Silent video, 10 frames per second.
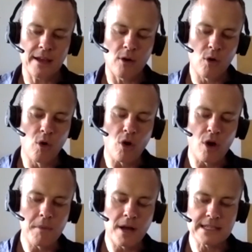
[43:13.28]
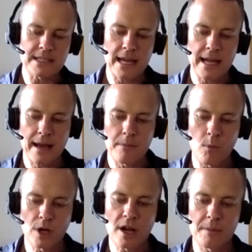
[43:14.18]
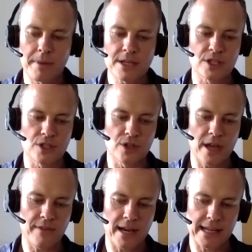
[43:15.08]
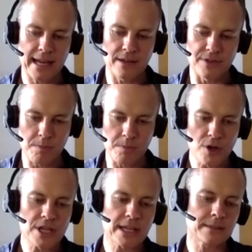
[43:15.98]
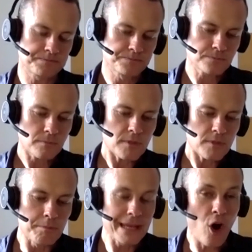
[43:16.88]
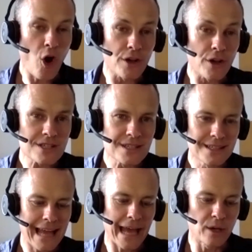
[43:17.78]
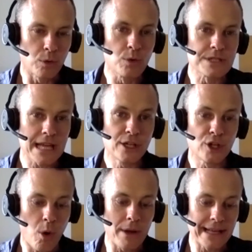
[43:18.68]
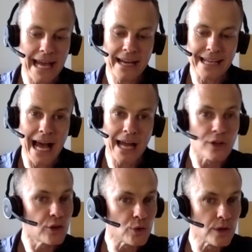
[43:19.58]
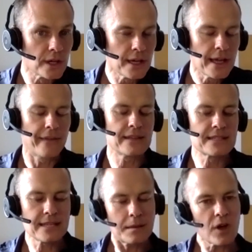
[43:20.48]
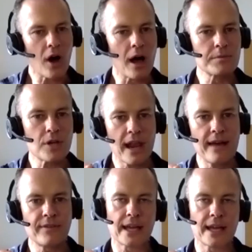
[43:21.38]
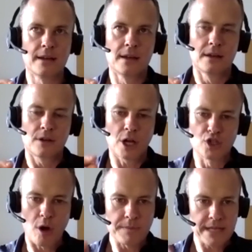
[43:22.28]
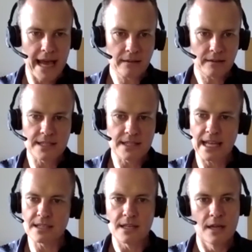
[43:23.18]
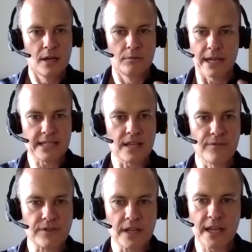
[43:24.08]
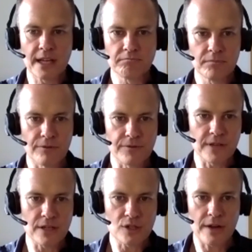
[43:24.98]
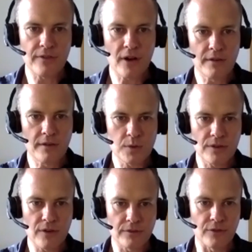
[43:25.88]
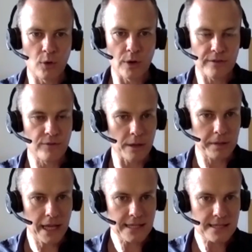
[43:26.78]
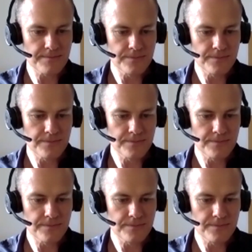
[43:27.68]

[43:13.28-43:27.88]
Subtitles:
Or I might say, what kind of budget do you have allocated for this project? Be honest, and we'll tell you what we can and can't do. And then sometimes I'll have a drop down that says less than 15, 15 to 25, 25 to 40, 40 plus.